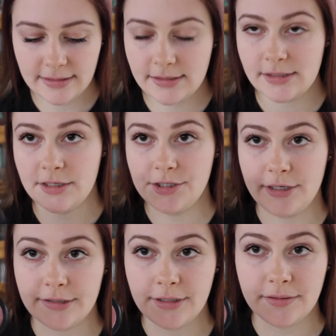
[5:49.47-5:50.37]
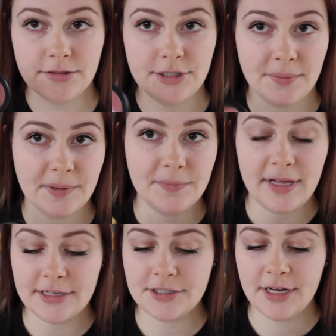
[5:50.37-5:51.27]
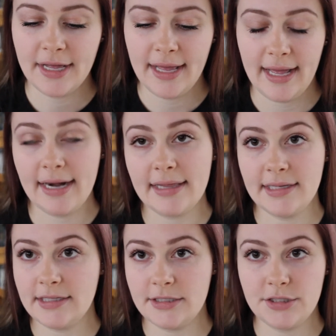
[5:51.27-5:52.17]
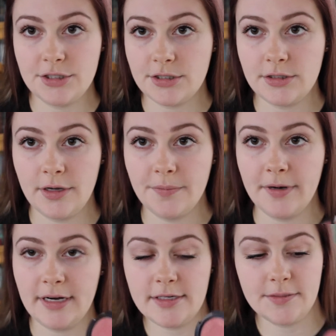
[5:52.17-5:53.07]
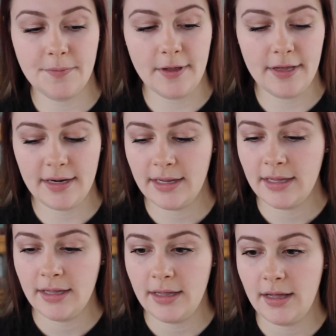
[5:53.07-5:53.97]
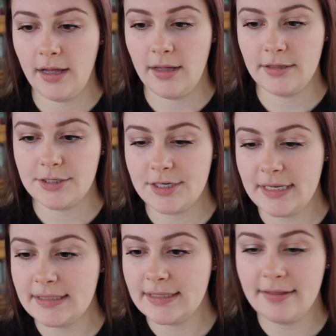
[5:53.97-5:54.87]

This is a sheer tone shimmer blush, and I think this is just so pretty to put on the cheeks.